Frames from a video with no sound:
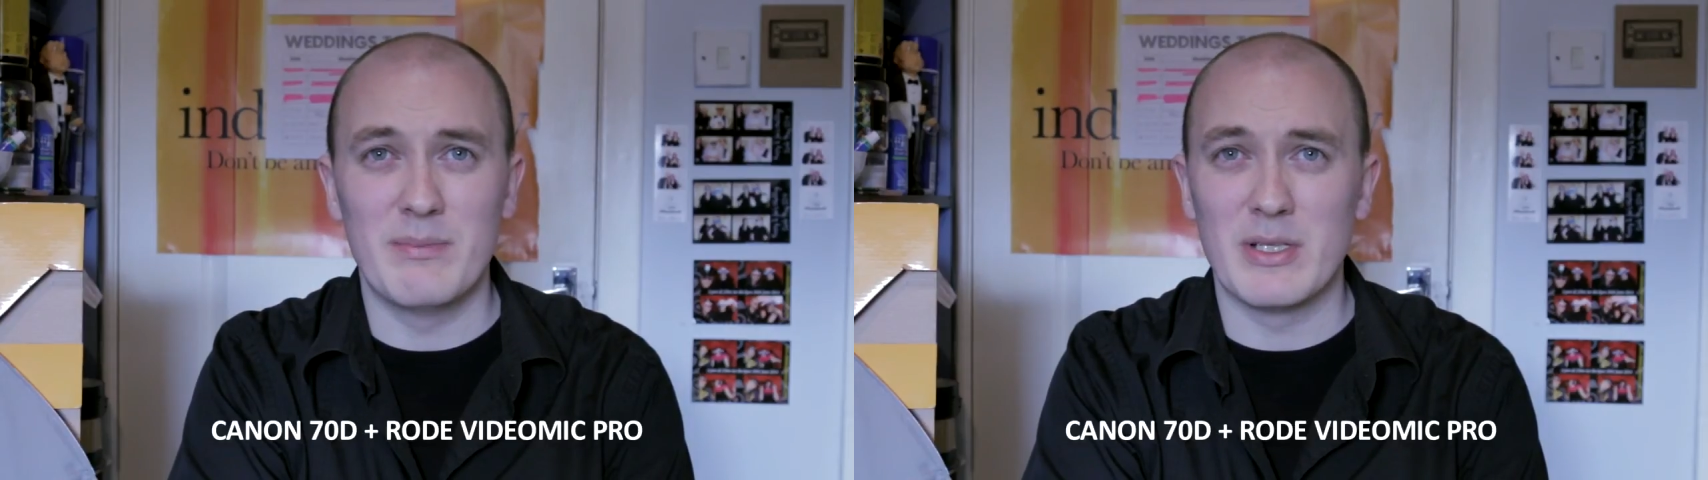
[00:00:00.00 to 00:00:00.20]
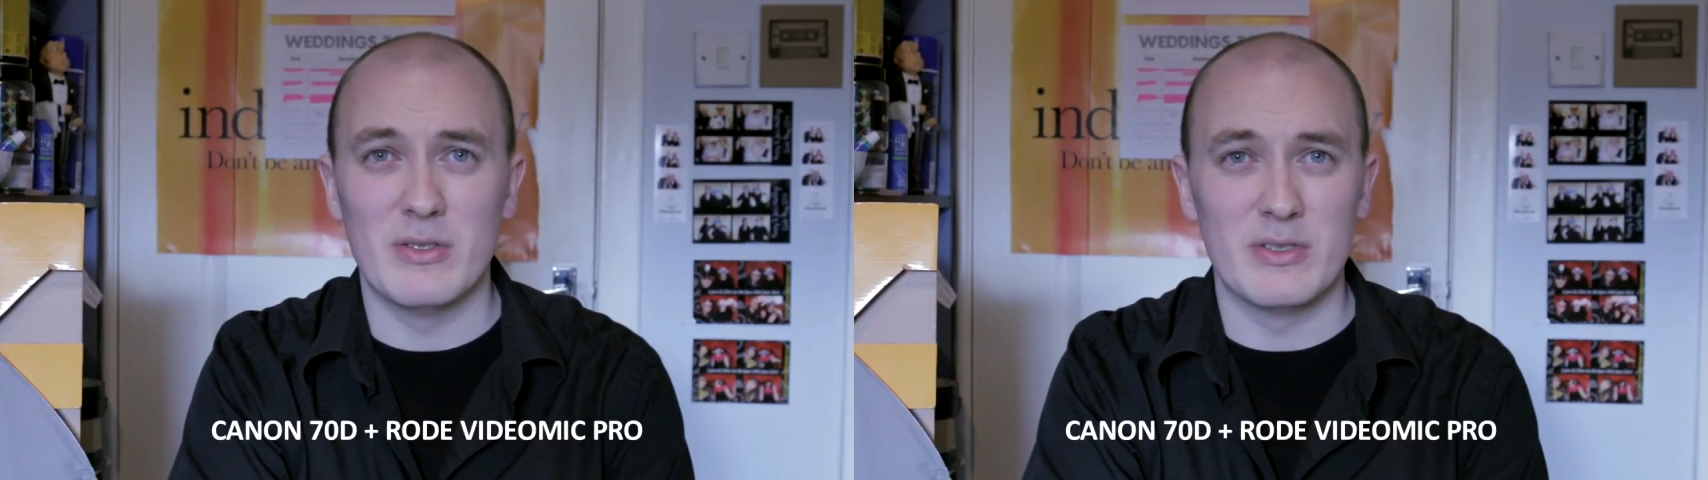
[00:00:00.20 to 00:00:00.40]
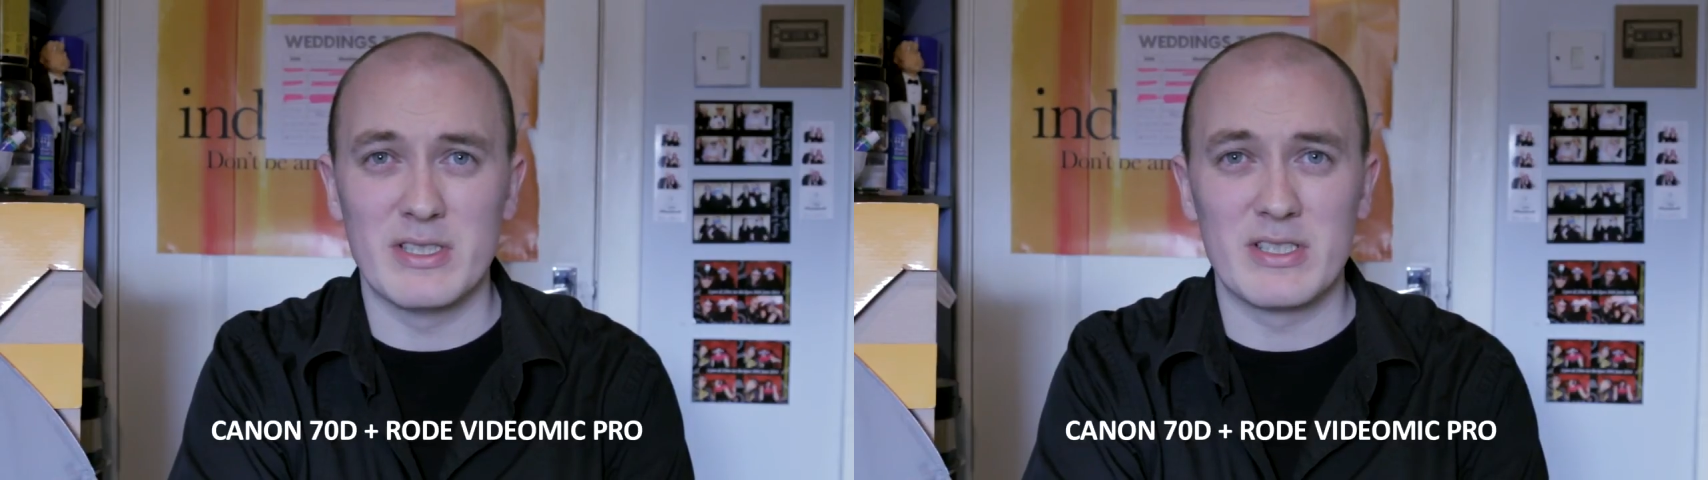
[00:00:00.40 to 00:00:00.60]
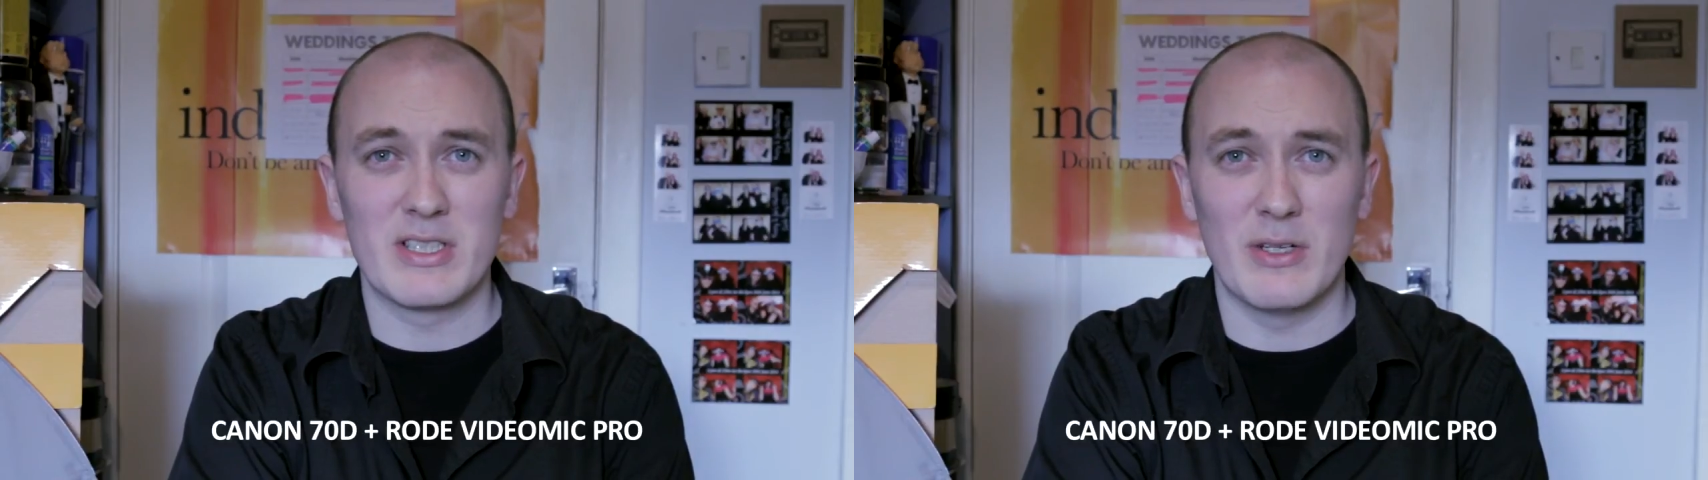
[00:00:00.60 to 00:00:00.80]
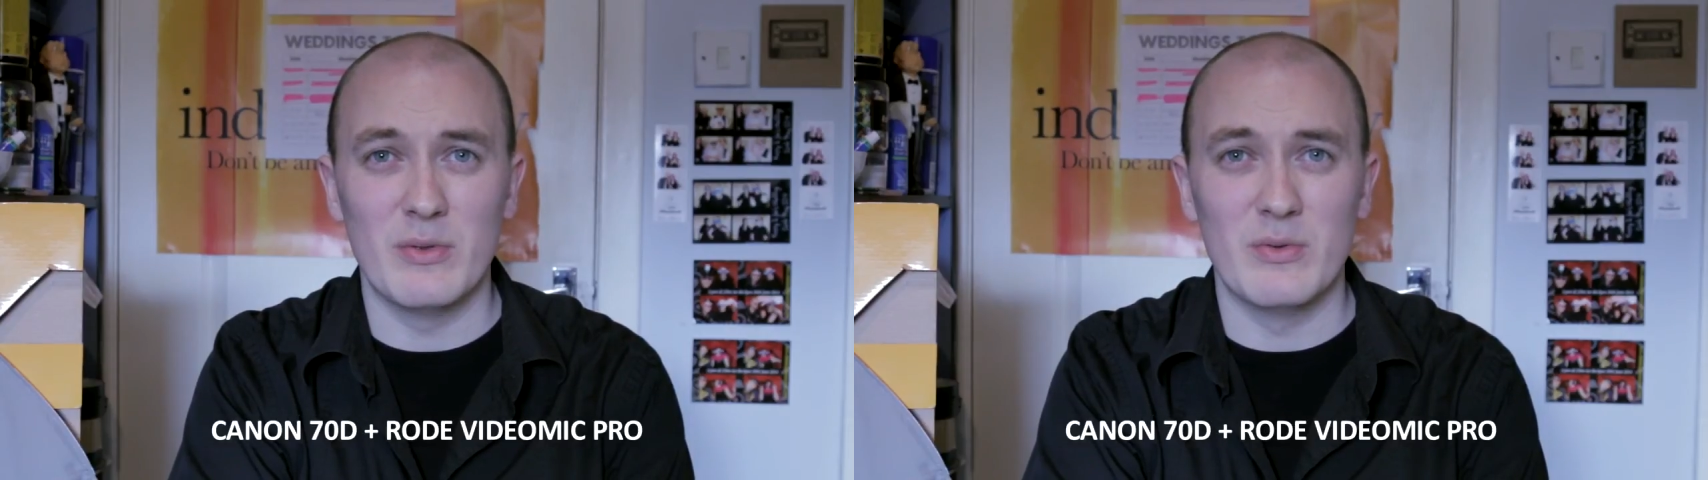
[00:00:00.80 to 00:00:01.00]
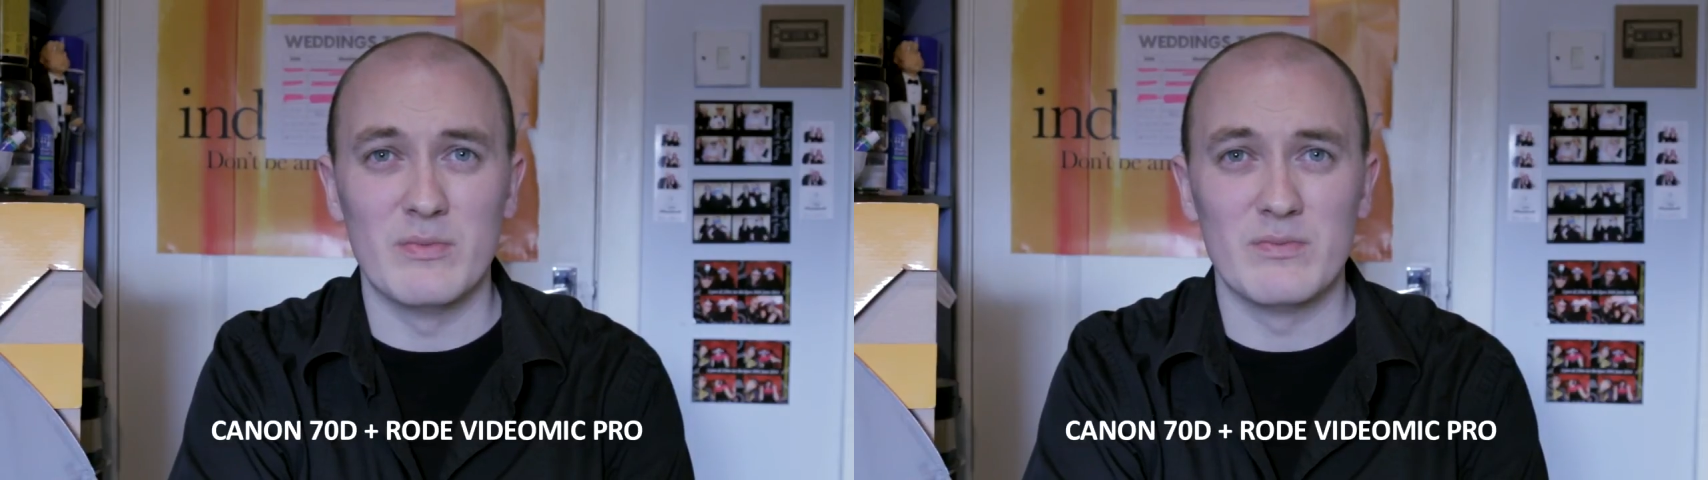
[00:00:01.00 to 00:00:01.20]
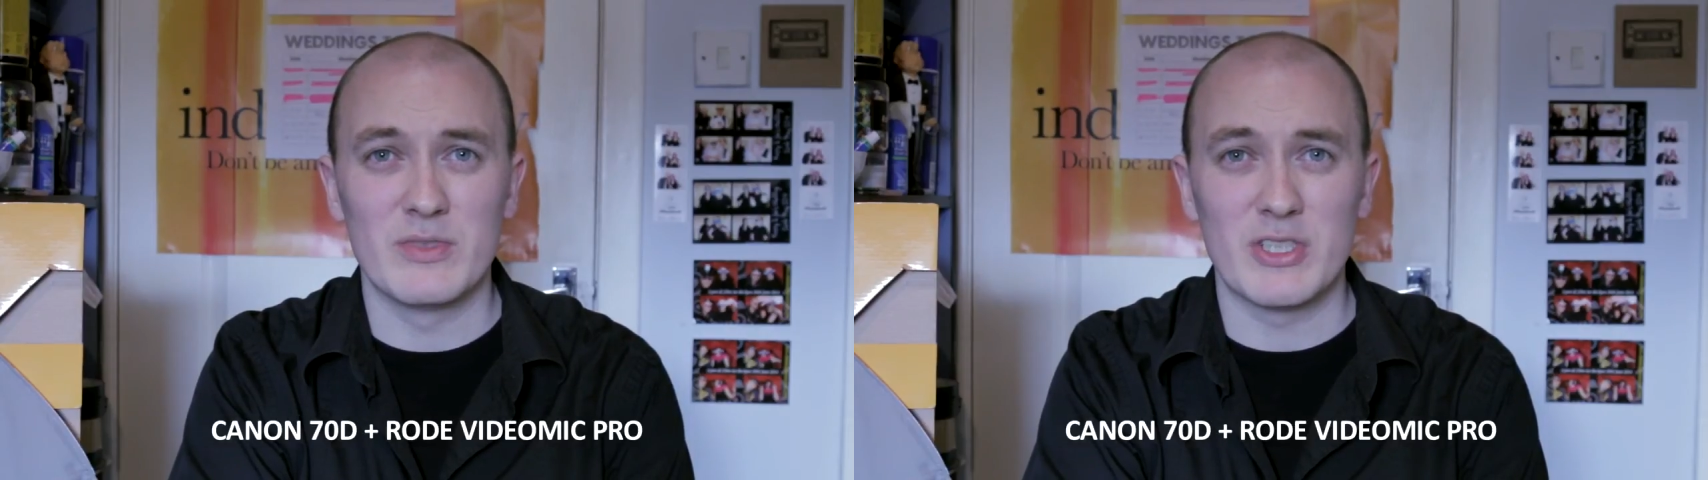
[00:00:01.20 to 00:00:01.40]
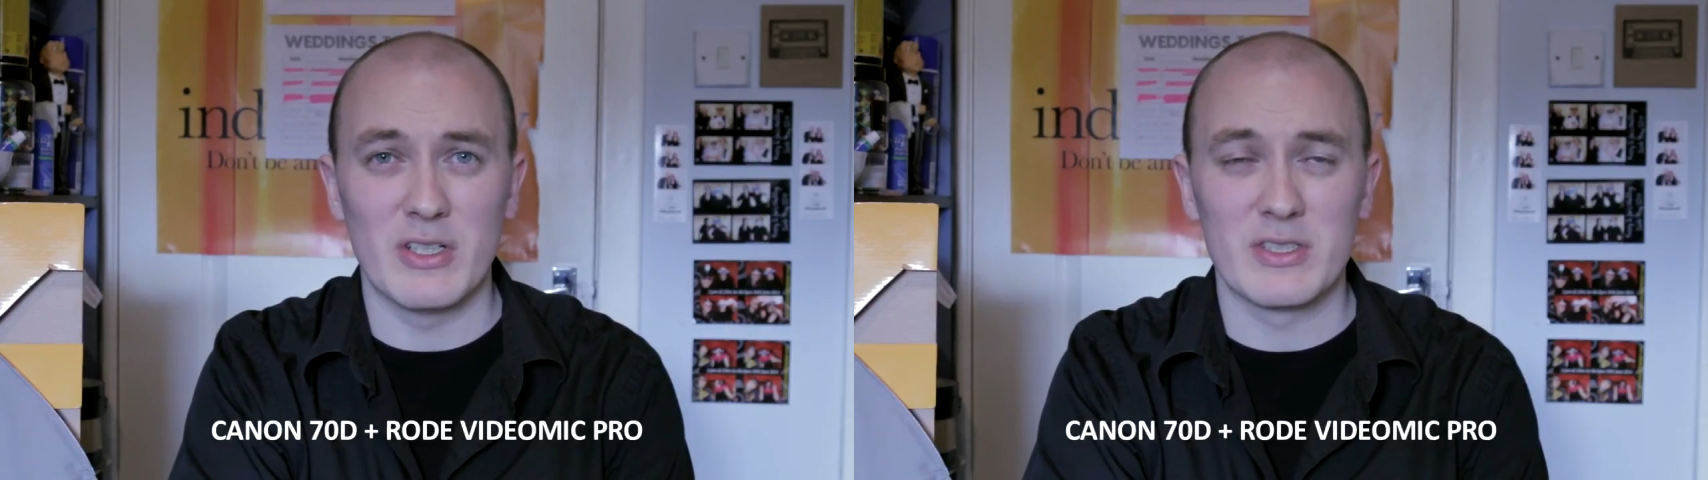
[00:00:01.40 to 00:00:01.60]
because it still
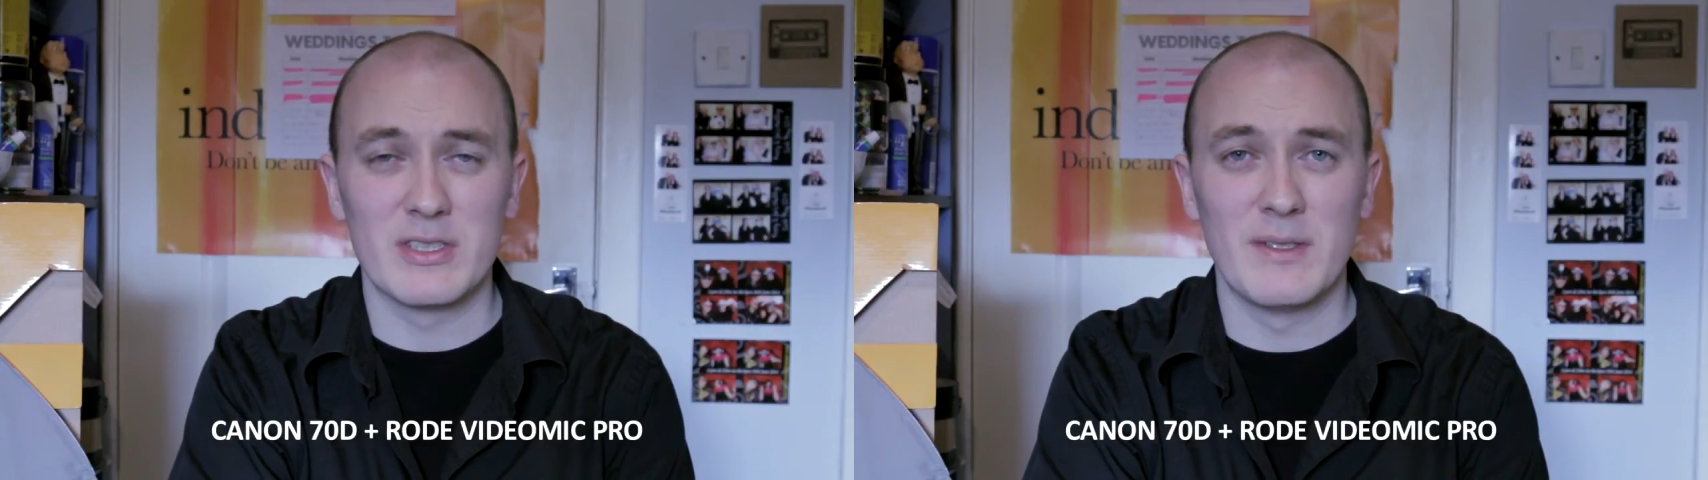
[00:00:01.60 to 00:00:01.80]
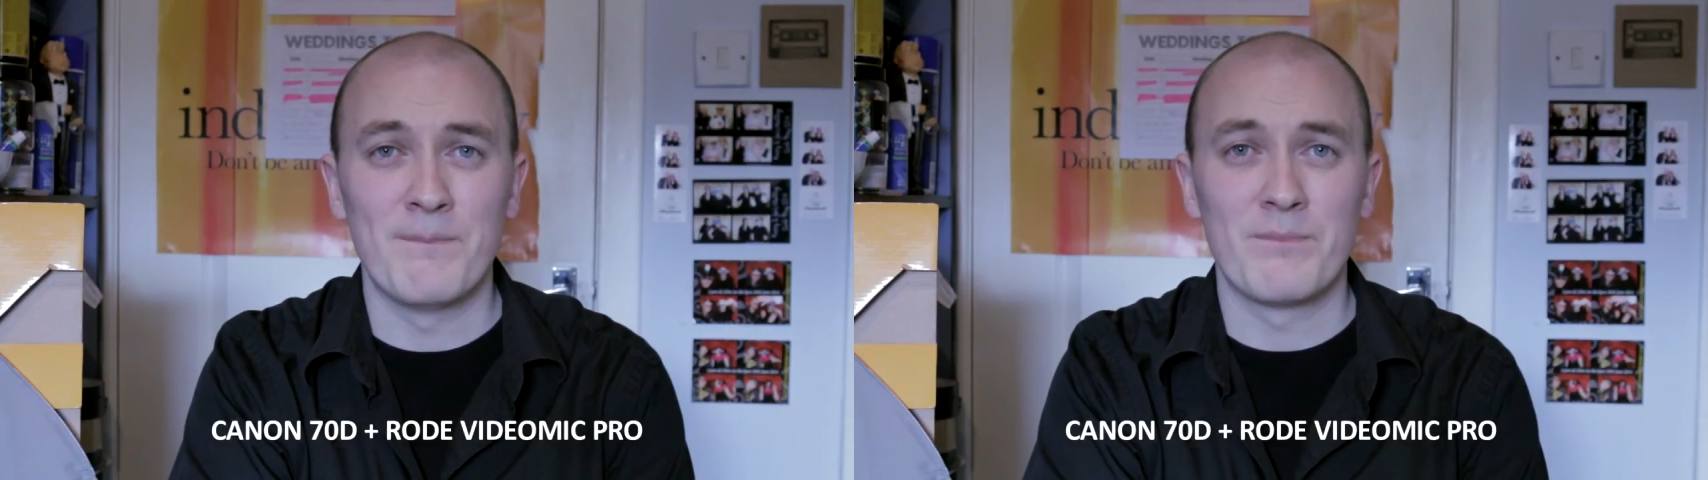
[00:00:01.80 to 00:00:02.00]
sucks